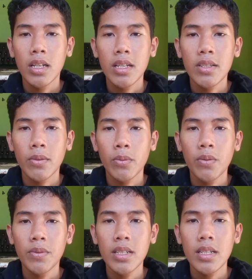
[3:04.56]
is
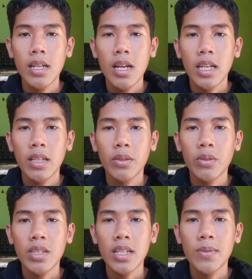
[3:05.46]
woven
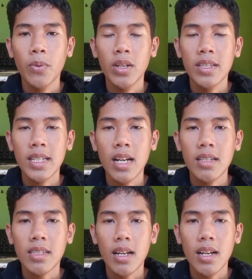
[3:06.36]
into this
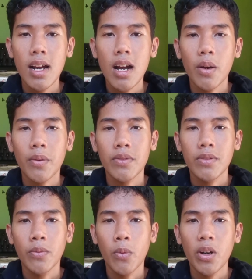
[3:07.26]
political saga of
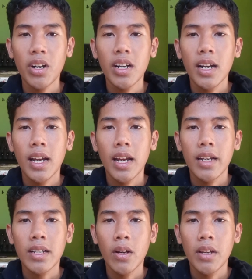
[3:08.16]
war
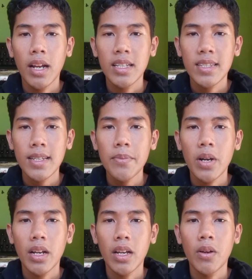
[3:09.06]
and colonialism
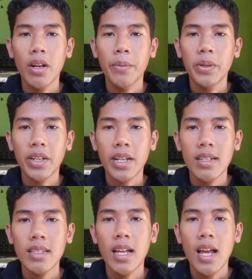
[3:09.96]
on
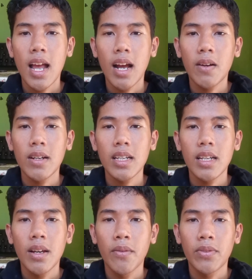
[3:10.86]
America's
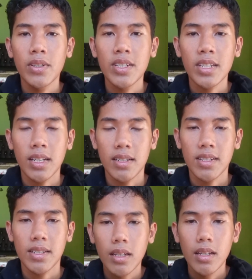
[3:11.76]
early
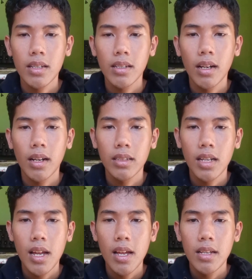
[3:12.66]
frontiers.
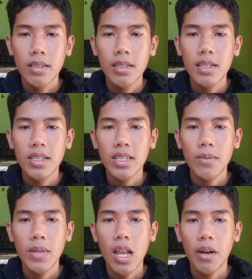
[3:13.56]
The
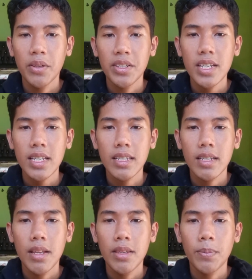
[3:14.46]
similarities,
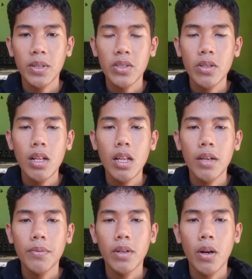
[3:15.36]
the personal
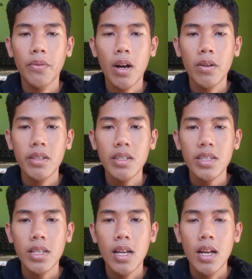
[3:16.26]
life of authors,